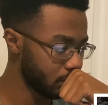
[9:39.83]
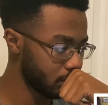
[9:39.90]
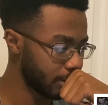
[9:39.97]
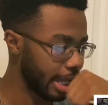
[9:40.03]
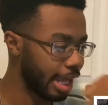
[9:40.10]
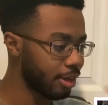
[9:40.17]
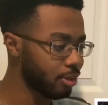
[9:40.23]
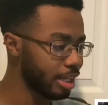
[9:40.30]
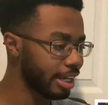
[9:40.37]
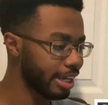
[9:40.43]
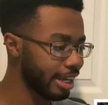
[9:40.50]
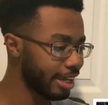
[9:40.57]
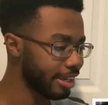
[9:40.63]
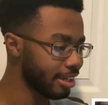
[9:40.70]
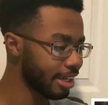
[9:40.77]
I know that
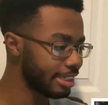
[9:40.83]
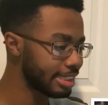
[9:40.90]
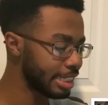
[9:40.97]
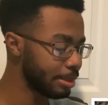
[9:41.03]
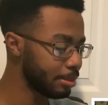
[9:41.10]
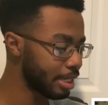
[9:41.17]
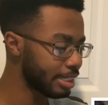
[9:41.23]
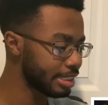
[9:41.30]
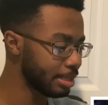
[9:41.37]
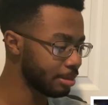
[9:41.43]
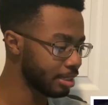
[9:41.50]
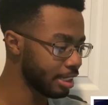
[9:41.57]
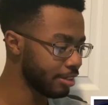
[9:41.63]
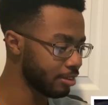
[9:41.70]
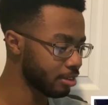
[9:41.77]
guy. I see him
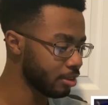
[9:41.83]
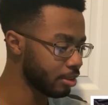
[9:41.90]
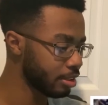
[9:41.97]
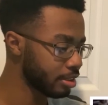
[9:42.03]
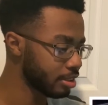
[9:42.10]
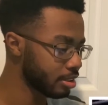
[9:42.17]
came to court.